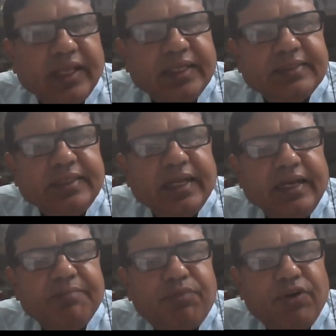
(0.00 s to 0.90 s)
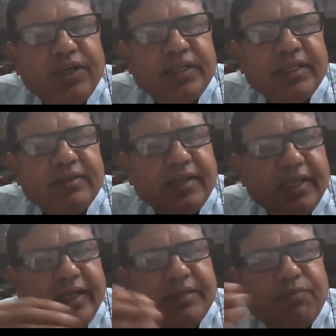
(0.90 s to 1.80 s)
is really
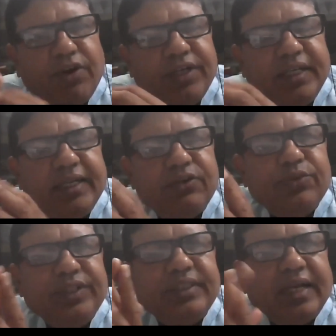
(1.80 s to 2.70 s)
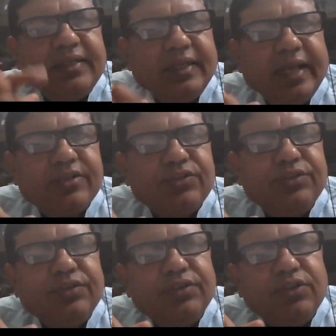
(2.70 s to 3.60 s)
it pointing to in that
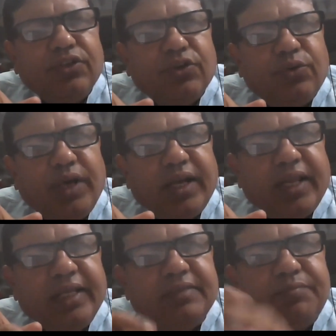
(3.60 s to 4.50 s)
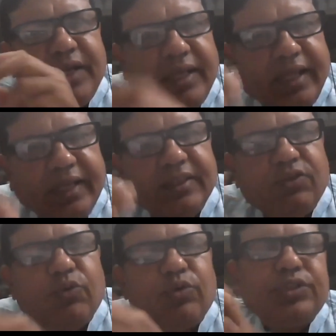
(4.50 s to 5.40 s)
direction, where he is bringing the
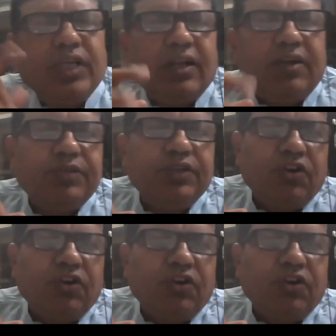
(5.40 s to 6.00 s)
question of the